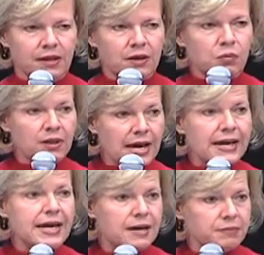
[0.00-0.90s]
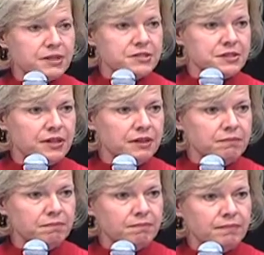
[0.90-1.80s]
Well, I am listening,
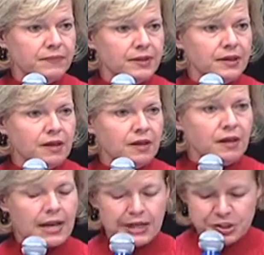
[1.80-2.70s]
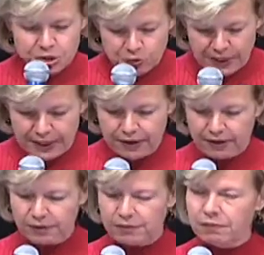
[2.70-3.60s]
and I do care.